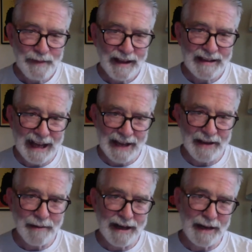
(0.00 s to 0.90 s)
Thank
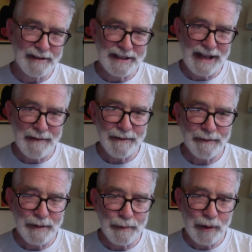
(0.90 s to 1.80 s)
you. My name is David
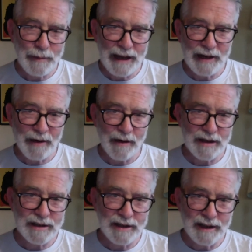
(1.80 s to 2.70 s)
from the Bookman in
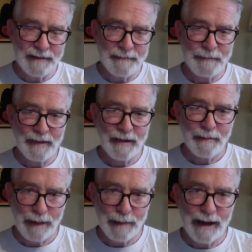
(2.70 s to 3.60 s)
Orange.
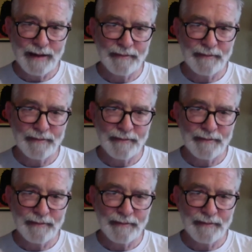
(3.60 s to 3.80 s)
Bye-bye.